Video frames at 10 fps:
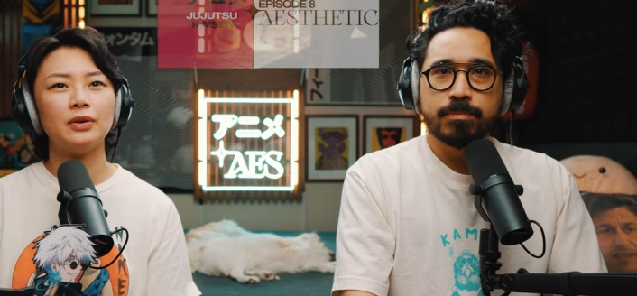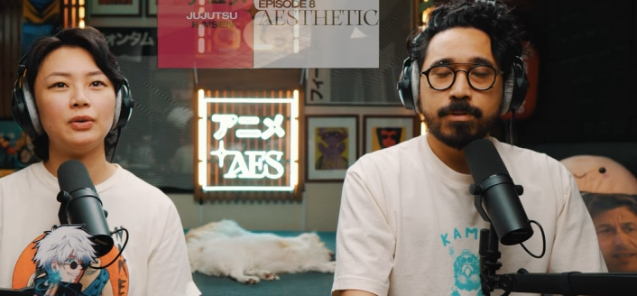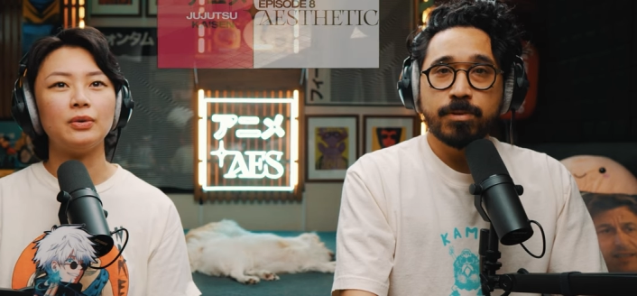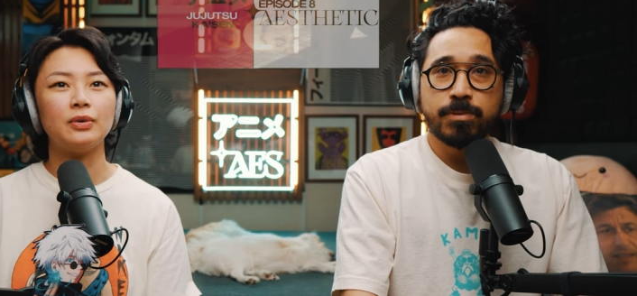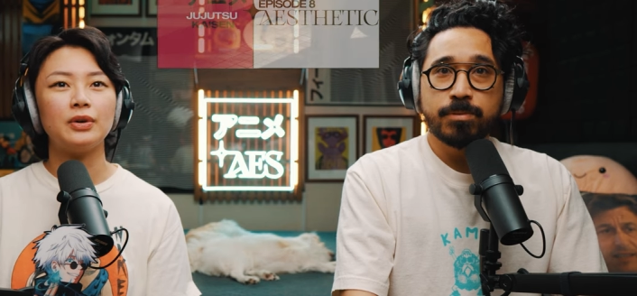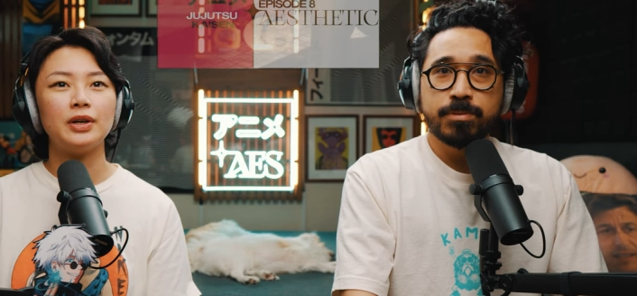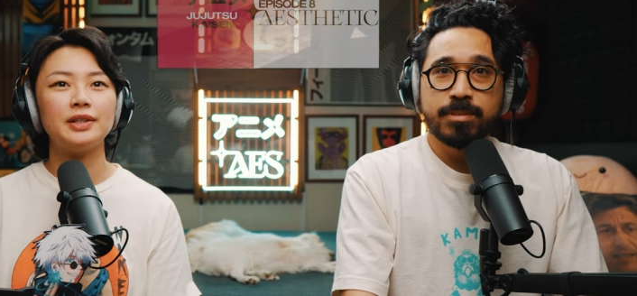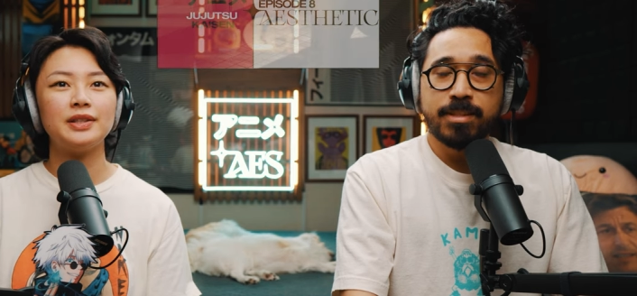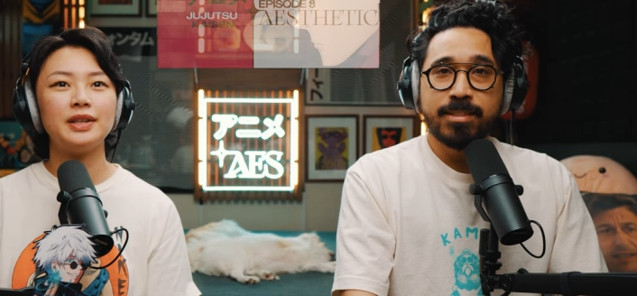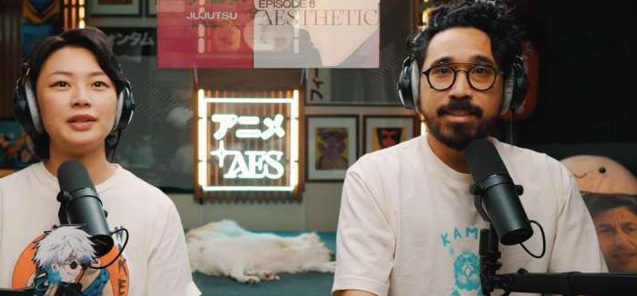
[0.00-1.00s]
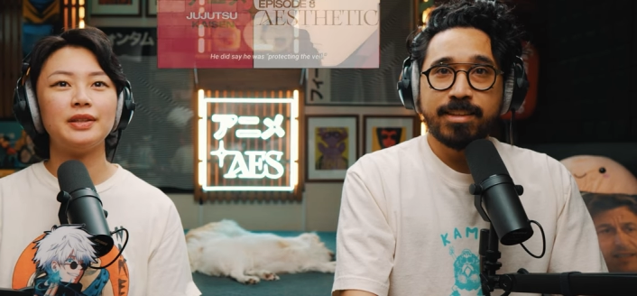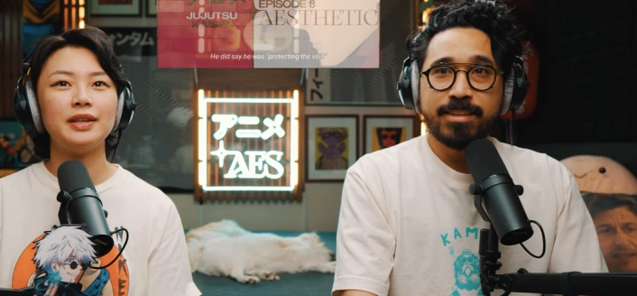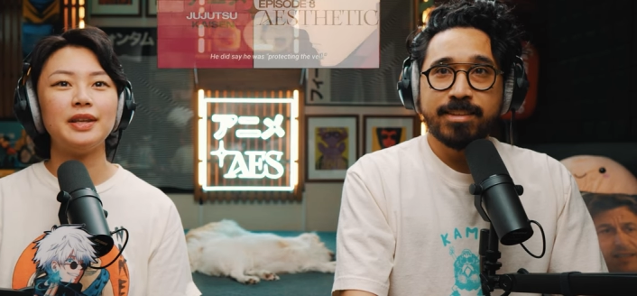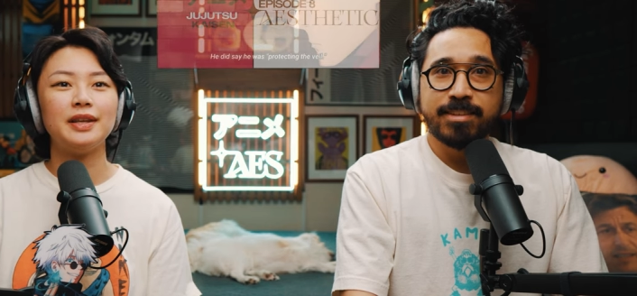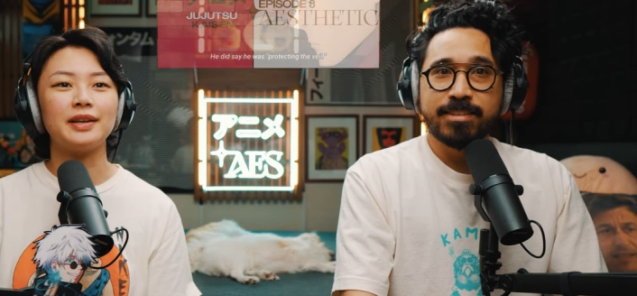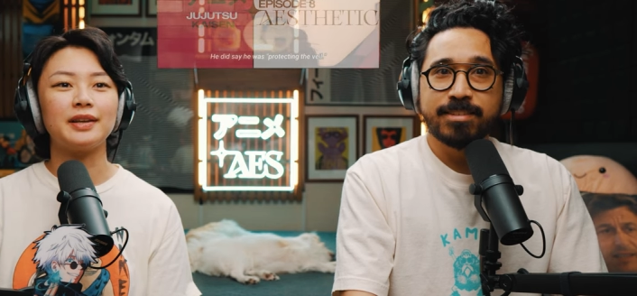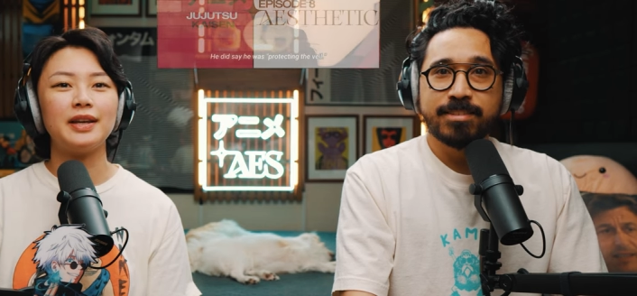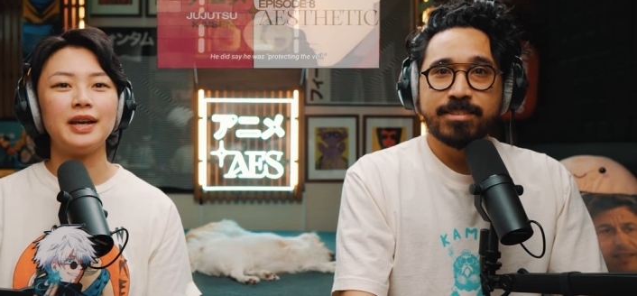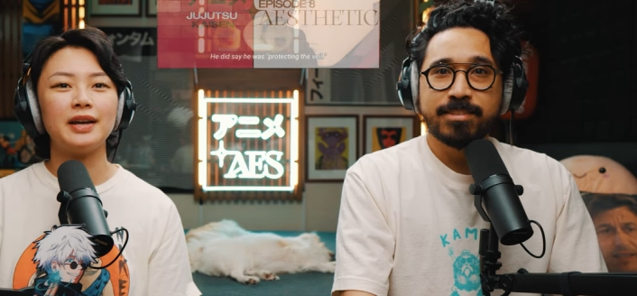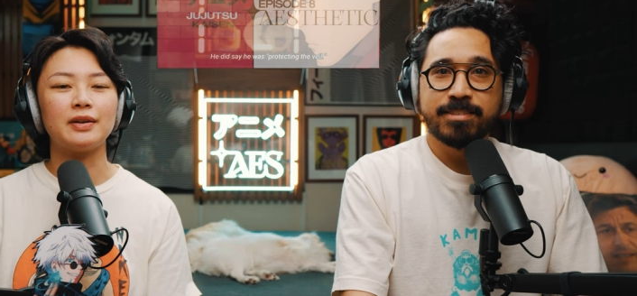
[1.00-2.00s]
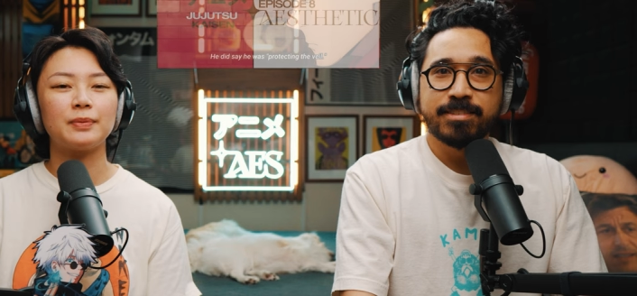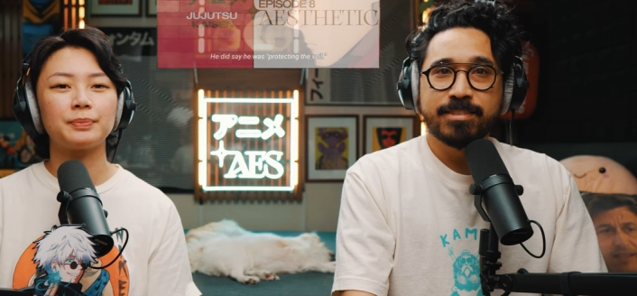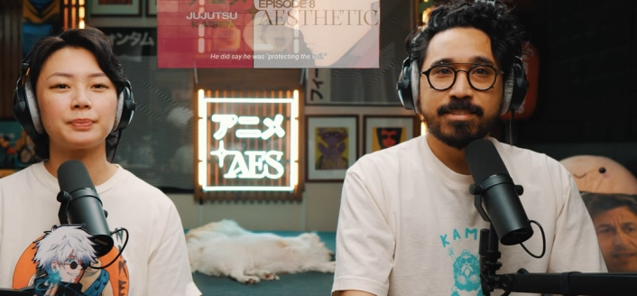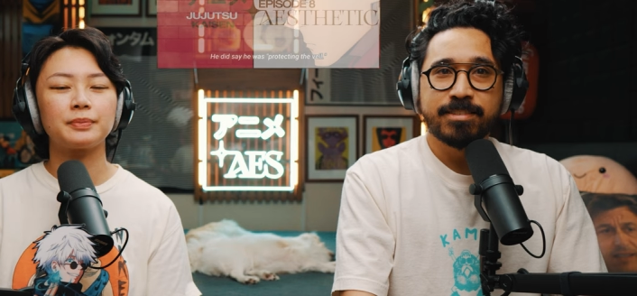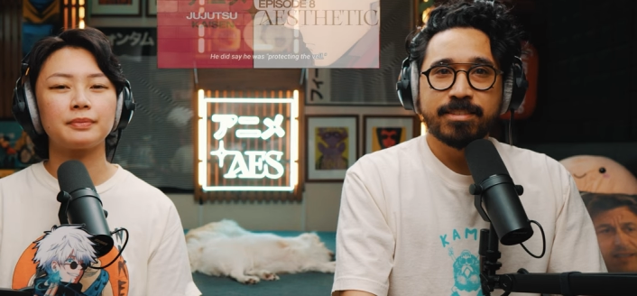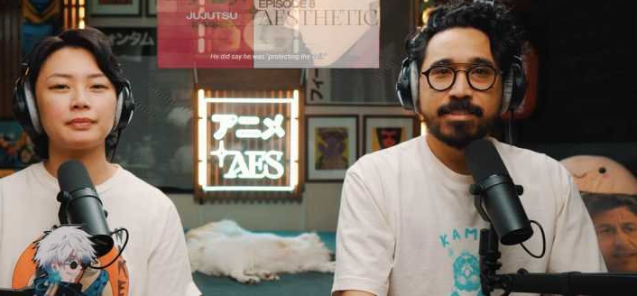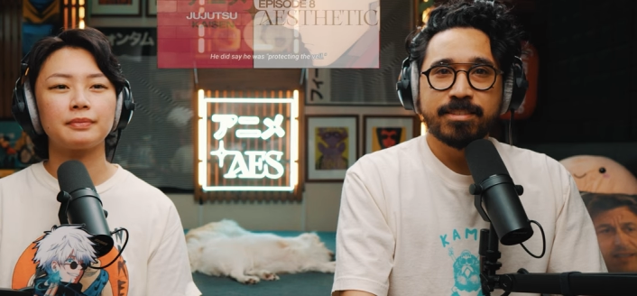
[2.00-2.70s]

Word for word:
Speaker 1: Oh, it's, it's the, the thing. thing. Yeah. mm